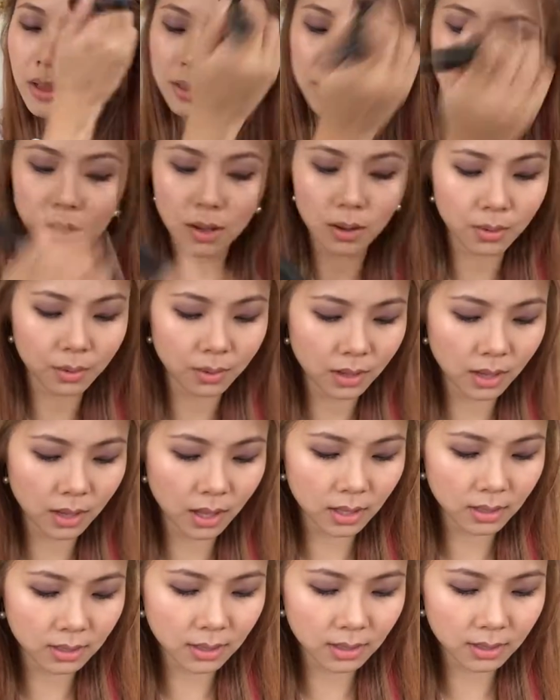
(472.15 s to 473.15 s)
So
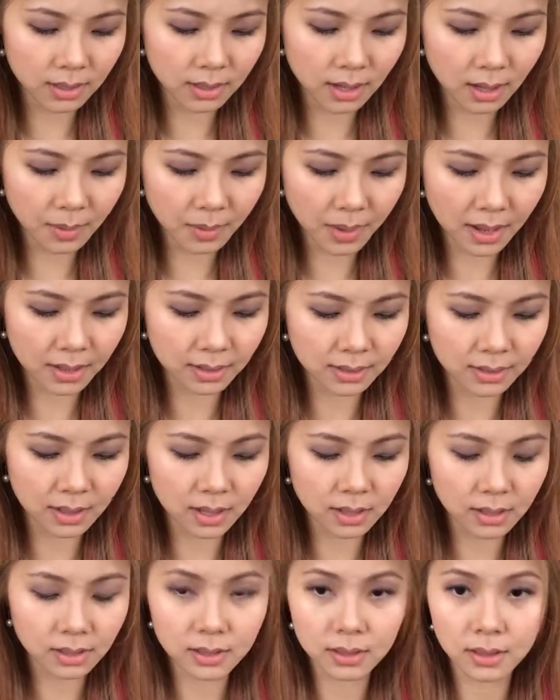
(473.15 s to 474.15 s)
it's the same as
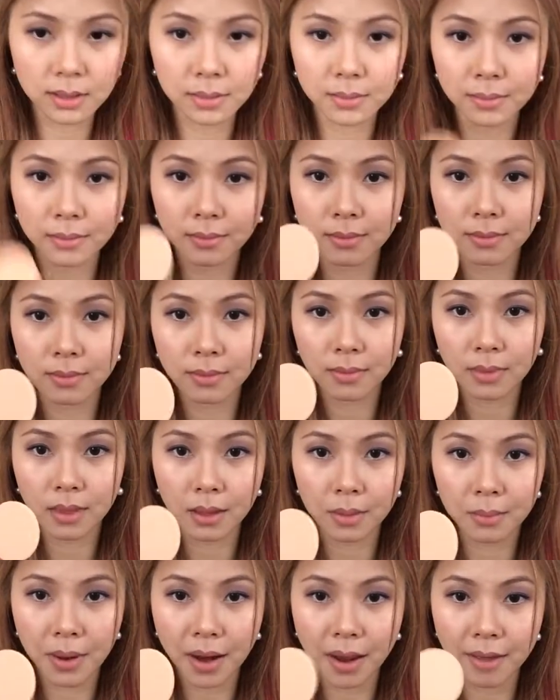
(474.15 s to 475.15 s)
this,
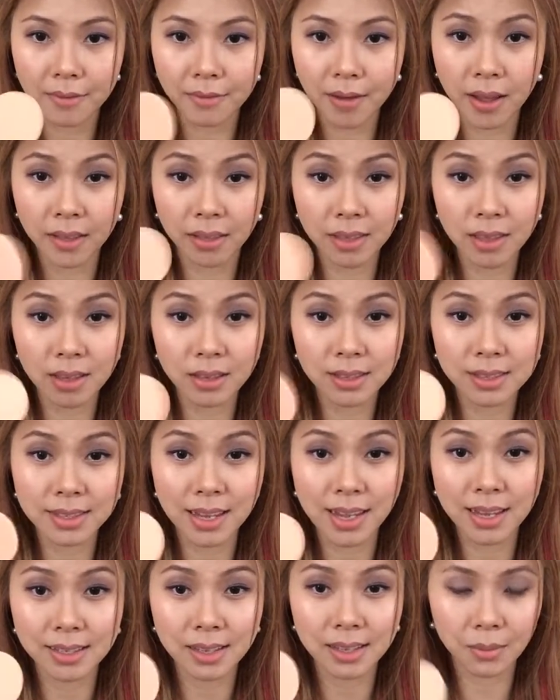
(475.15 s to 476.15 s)
but I find this
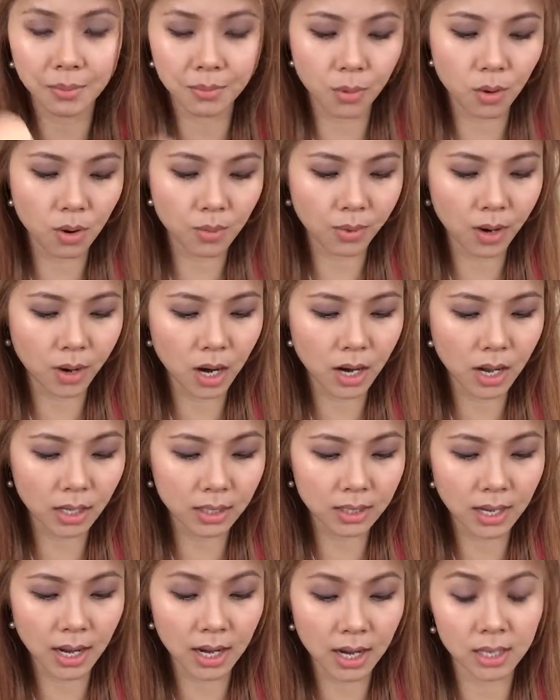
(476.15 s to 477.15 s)
takes up more
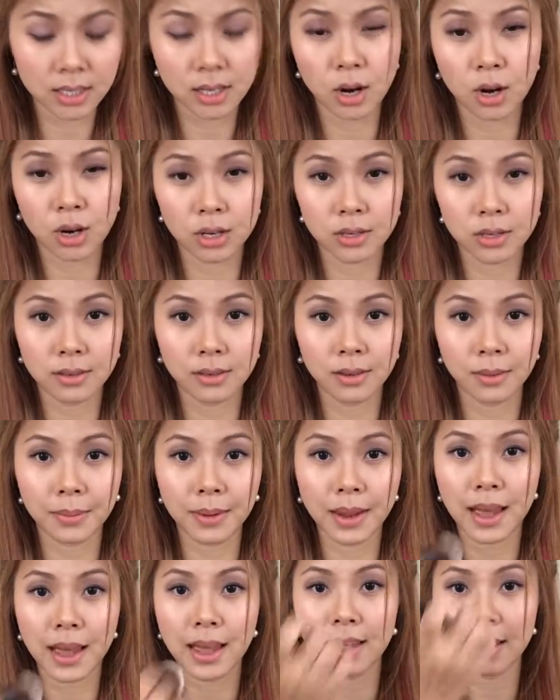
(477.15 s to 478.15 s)
product and it's harder to
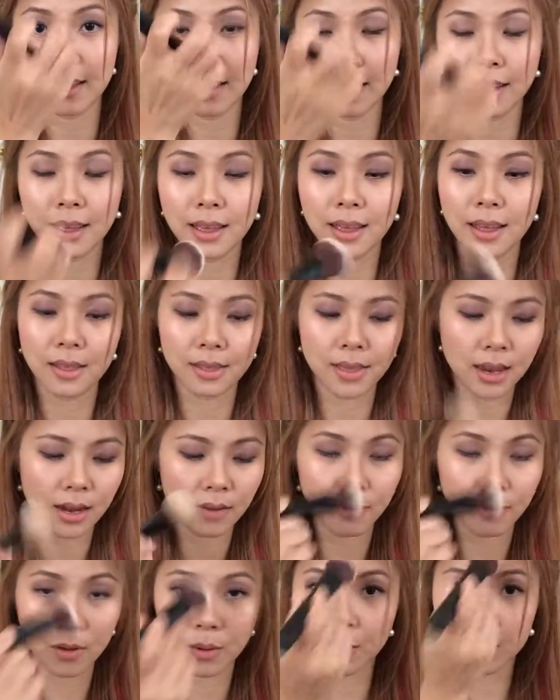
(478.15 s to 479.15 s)
apply than
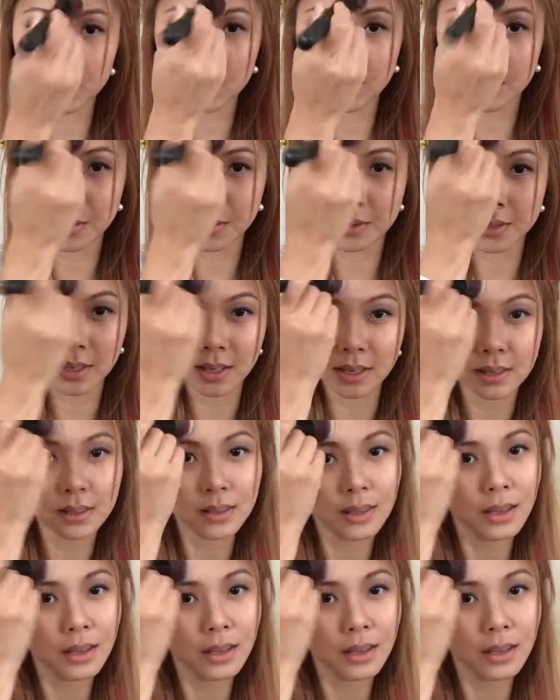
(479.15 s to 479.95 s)
if you were to use this.